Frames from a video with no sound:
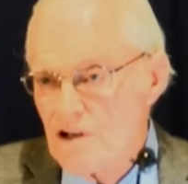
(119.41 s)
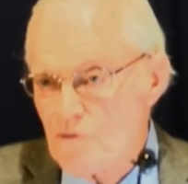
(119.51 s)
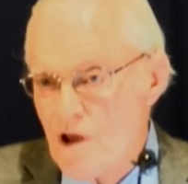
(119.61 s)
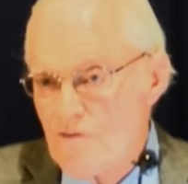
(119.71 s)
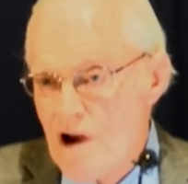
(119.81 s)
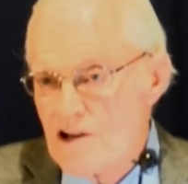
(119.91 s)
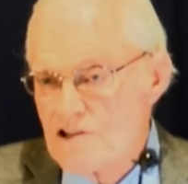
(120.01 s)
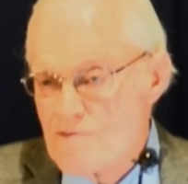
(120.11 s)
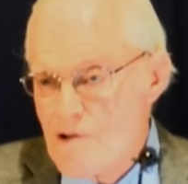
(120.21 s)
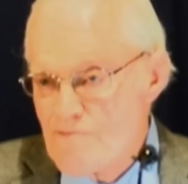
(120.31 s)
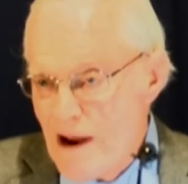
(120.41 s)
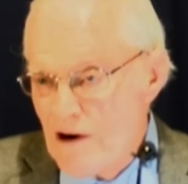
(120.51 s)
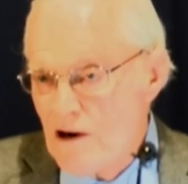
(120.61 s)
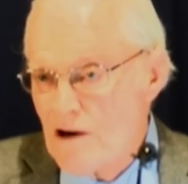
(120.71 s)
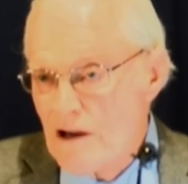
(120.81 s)
We've got to
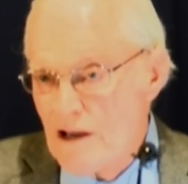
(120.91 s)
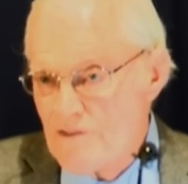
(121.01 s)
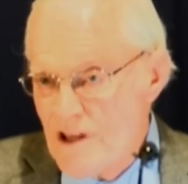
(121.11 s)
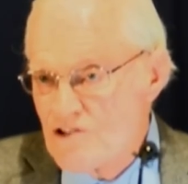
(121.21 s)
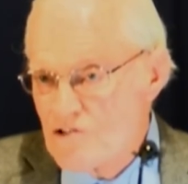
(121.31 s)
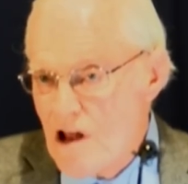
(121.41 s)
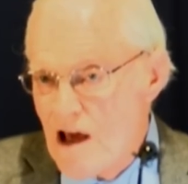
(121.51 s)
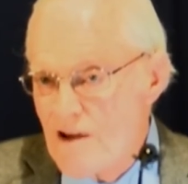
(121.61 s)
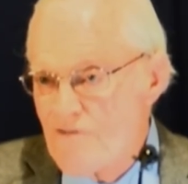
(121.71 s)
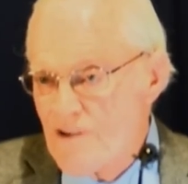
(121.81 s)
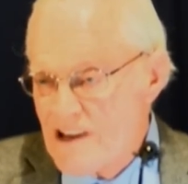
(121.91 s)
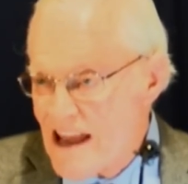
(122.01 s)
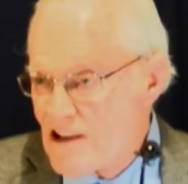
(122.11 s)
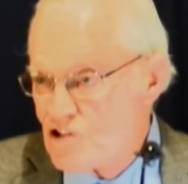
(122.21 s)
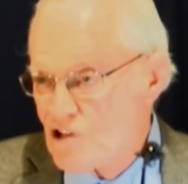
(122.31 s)
prepare in this life for
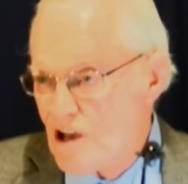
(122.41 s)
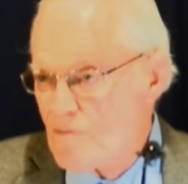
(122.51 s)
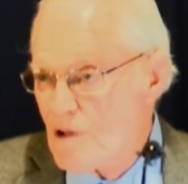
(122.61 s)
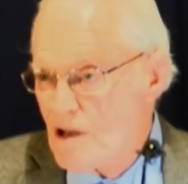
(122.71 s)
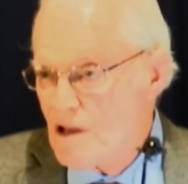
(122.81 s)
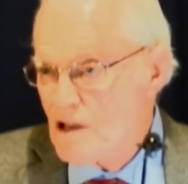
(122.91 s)
kingship.